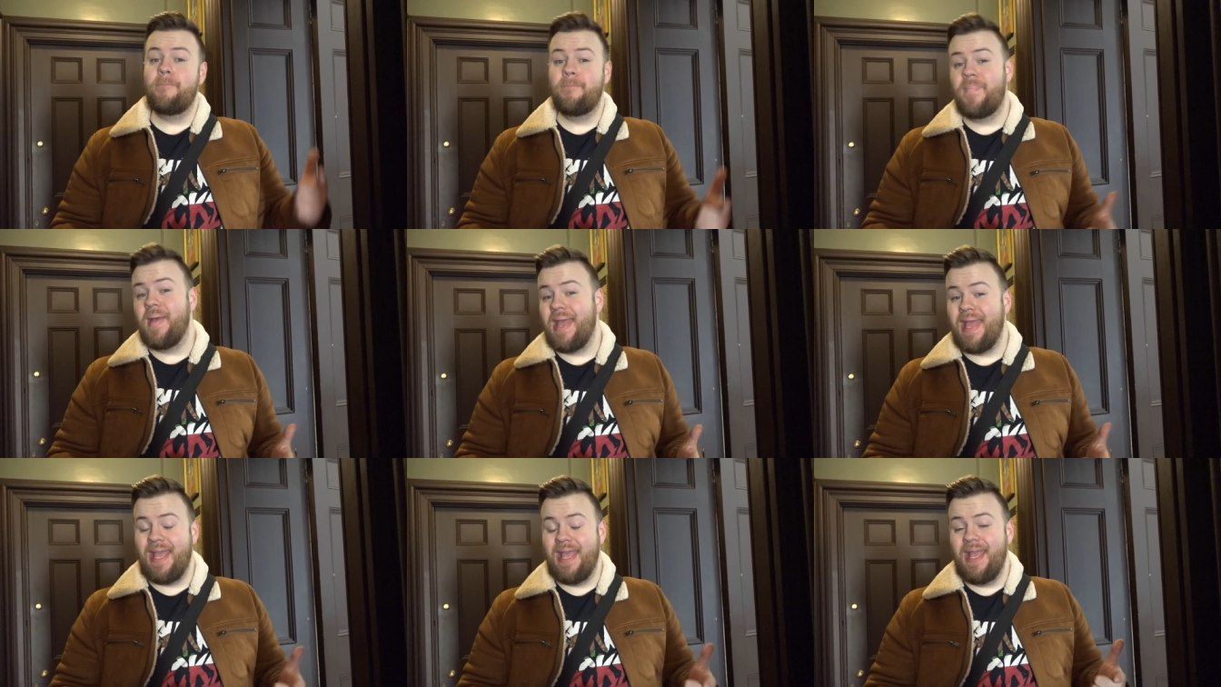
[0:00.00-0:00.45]

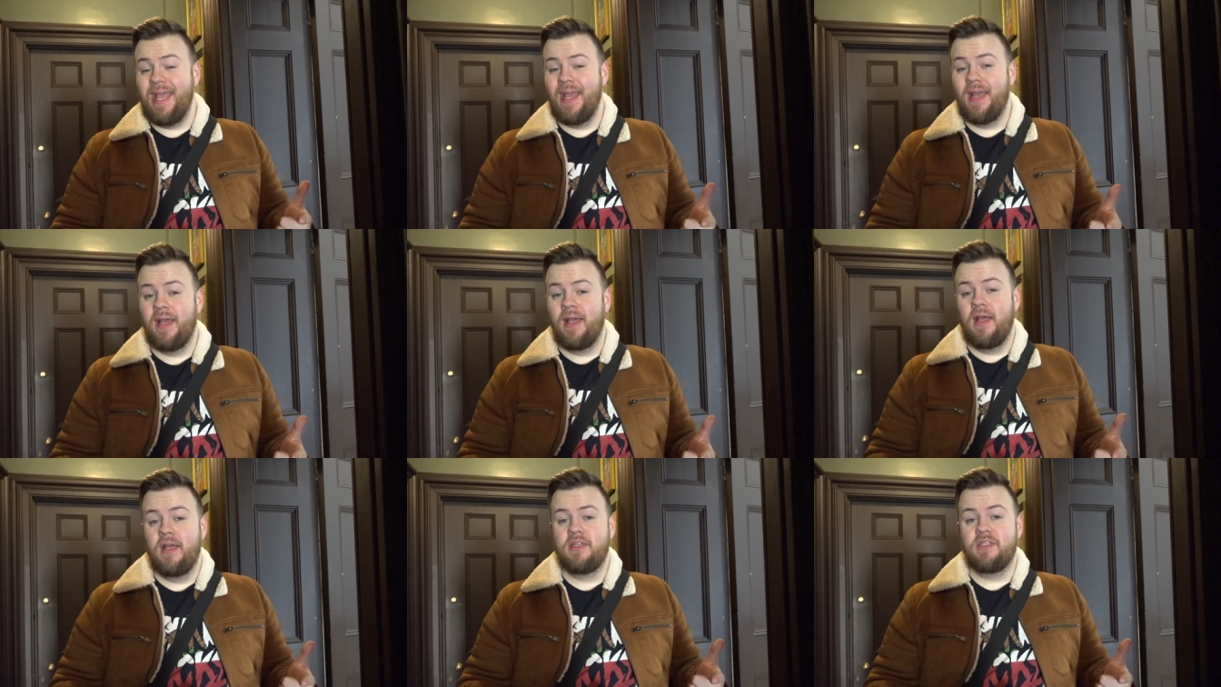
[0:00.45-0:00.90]
B,
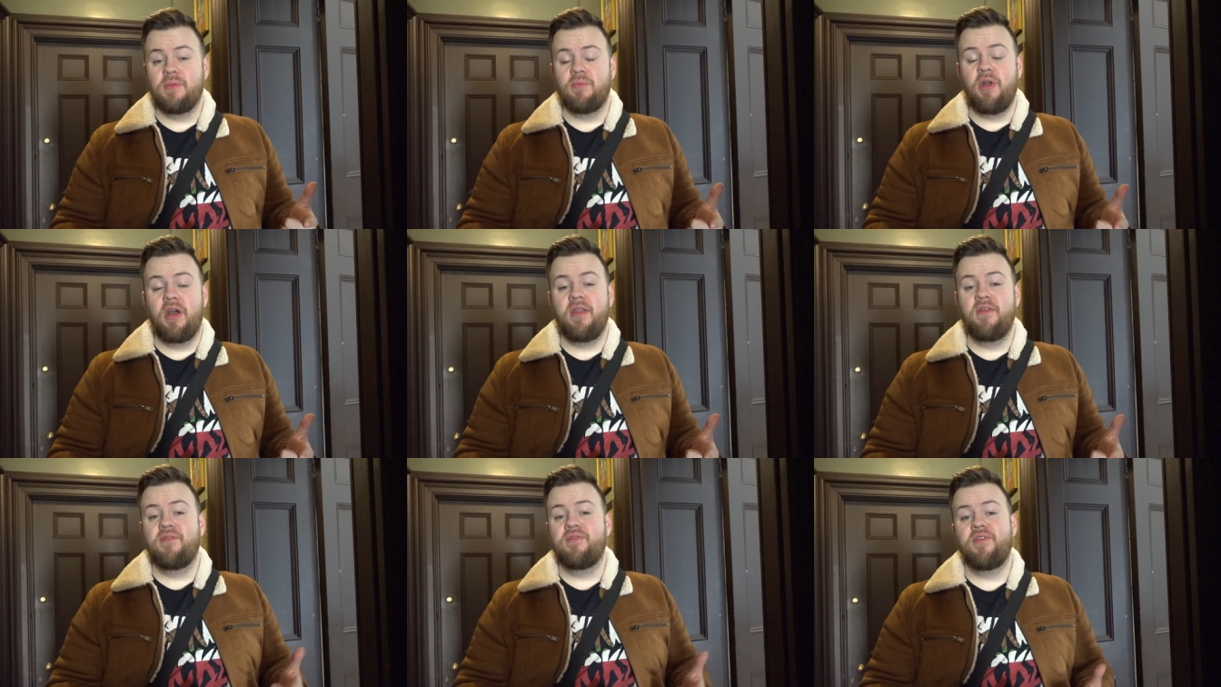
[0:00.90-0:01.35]
some
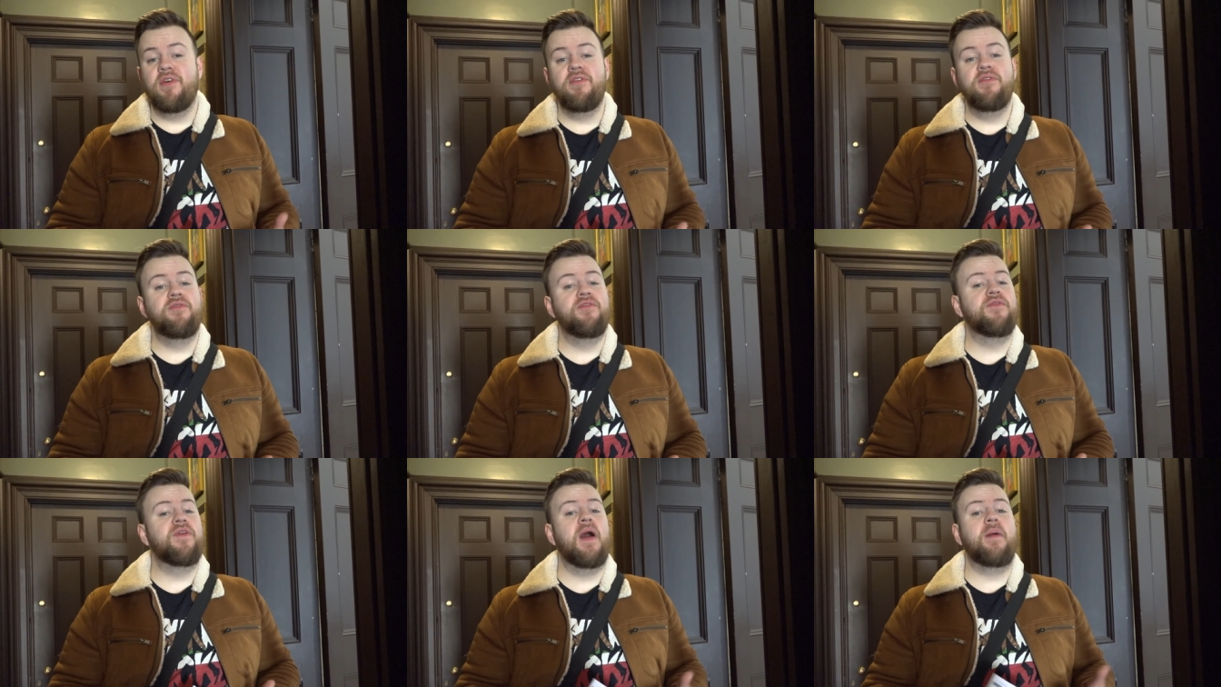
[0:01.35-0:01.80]
kind of
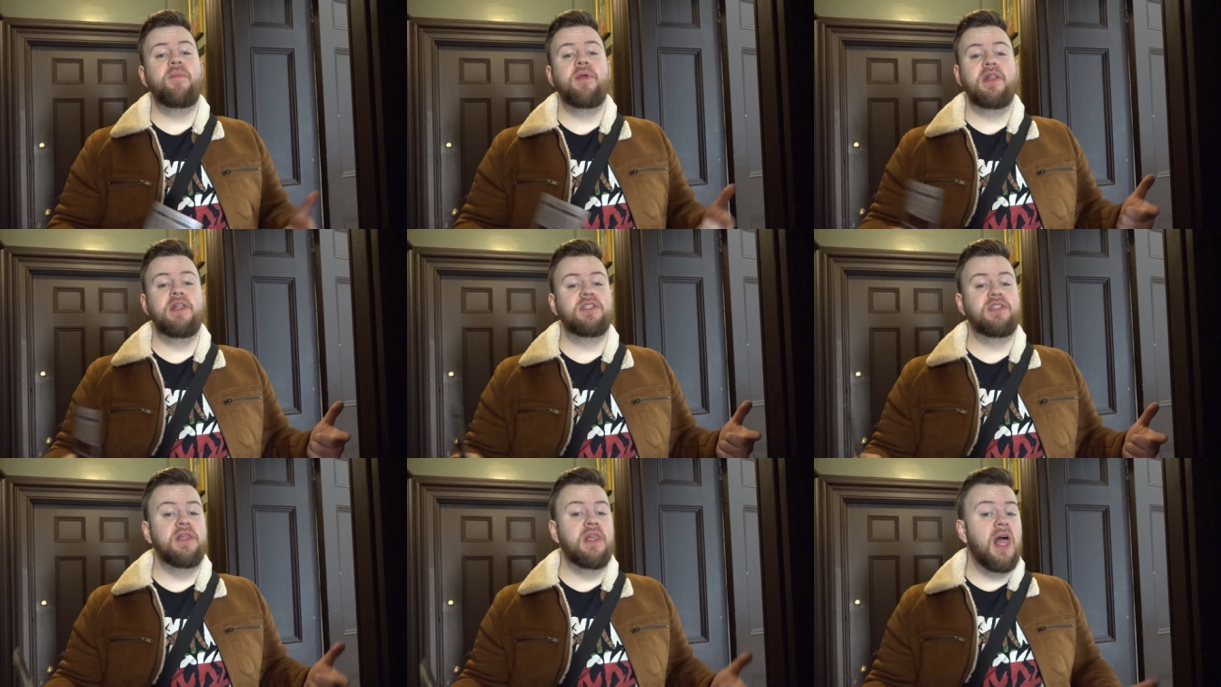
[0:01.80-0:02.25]

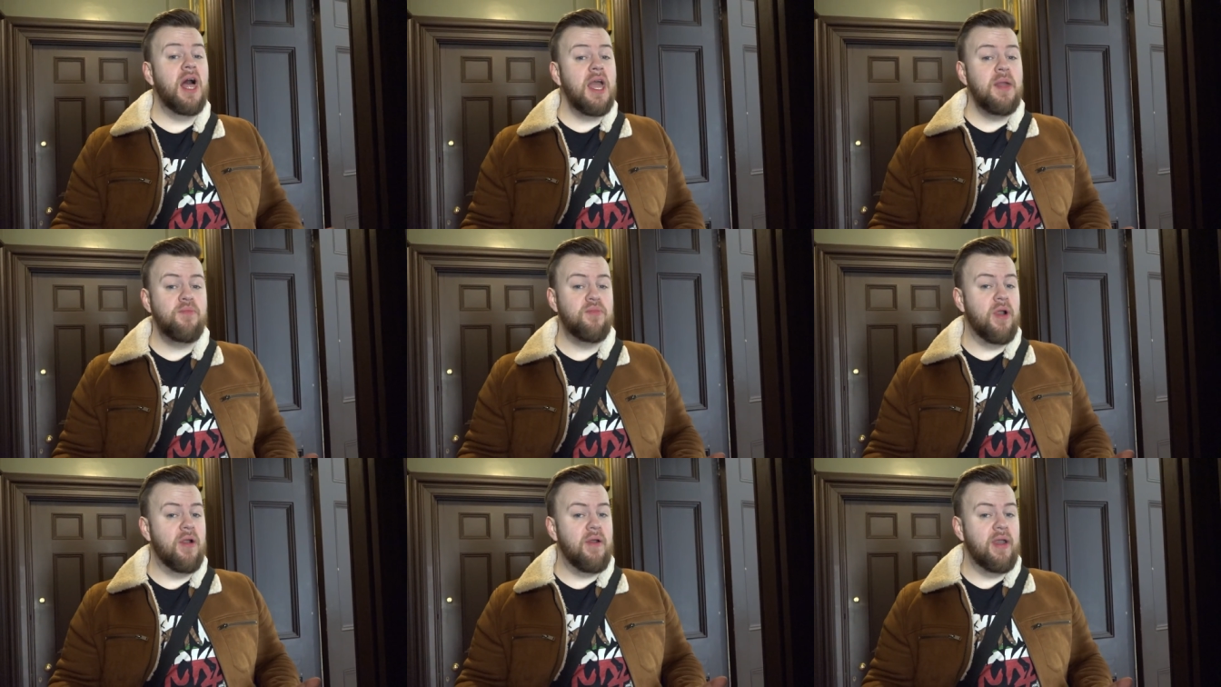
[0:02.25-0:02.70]
fabulous
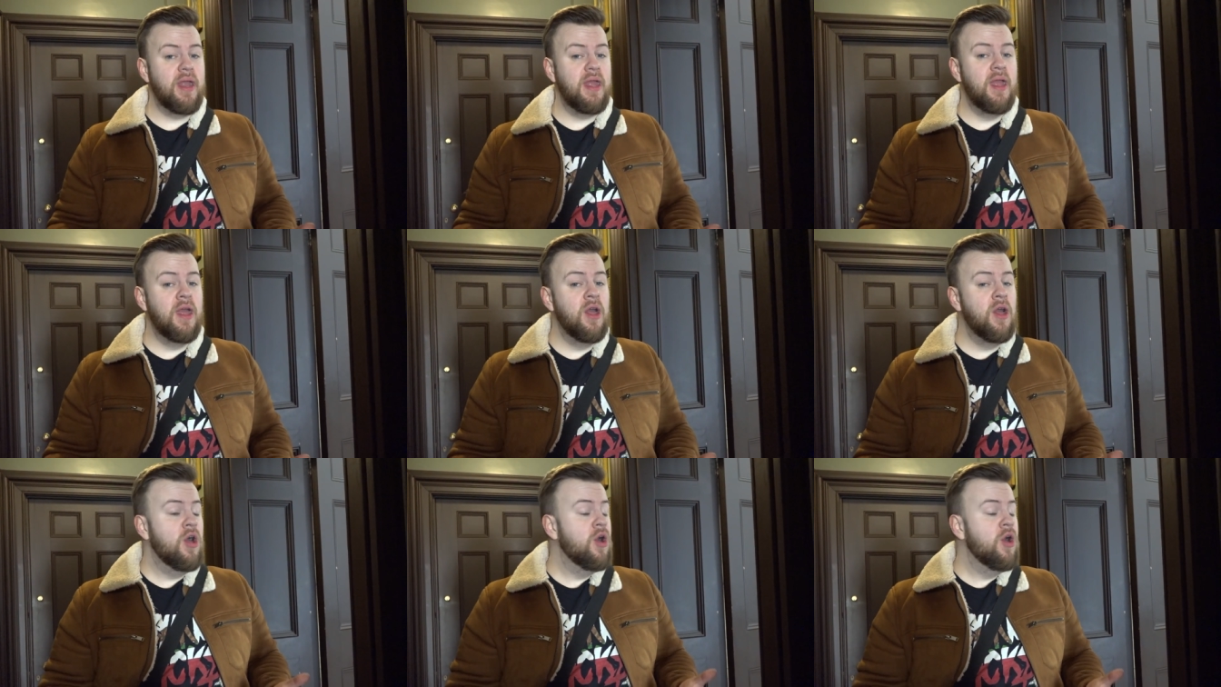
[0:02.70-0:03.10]
library.